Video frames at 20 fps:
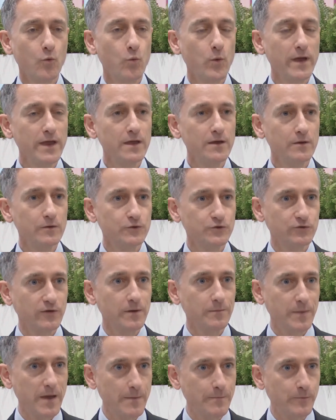We
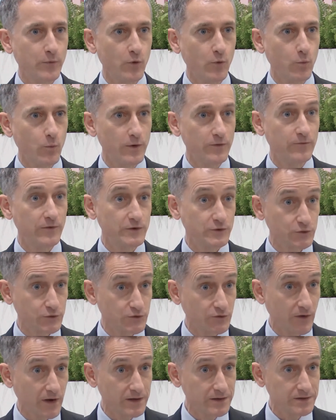treat people with visual
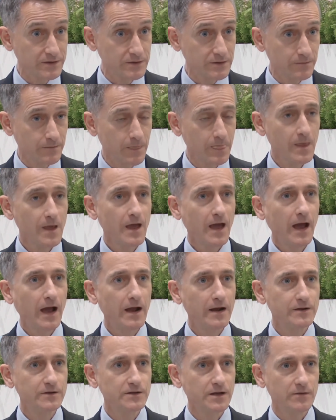stress,
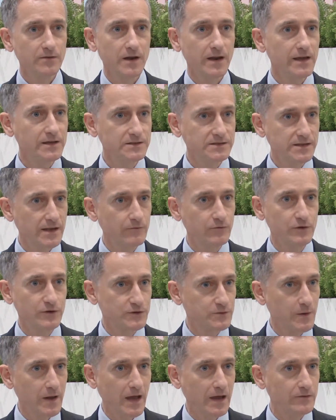and the latest
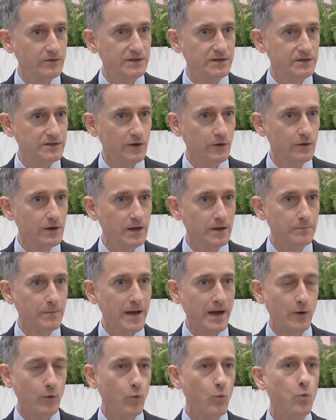evidence we have is it's only
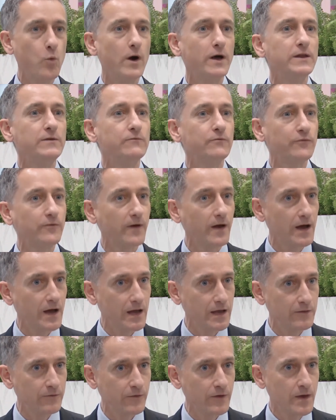about 1 in
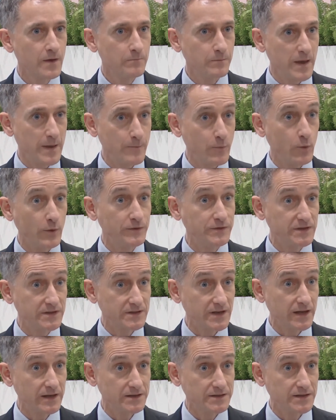5 people with
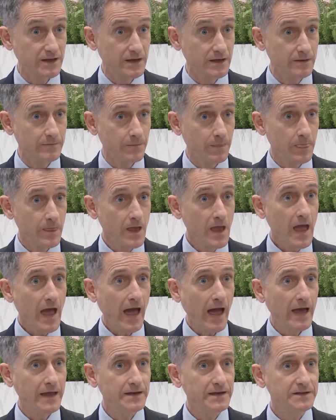dyslexia,
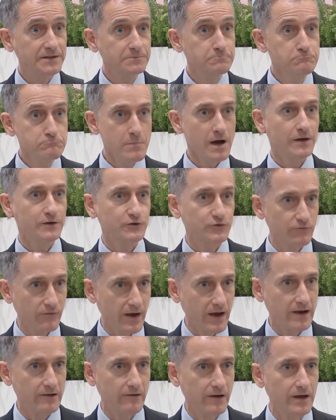and it's much
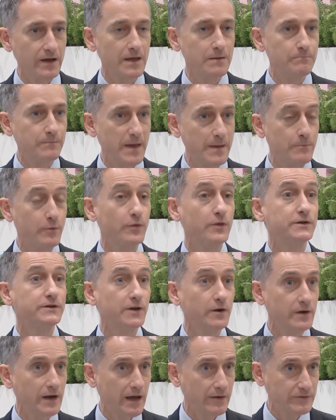rarer in people that
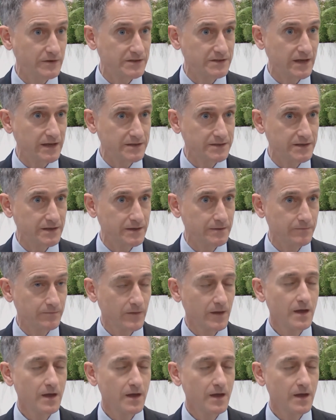don't have dyslexia.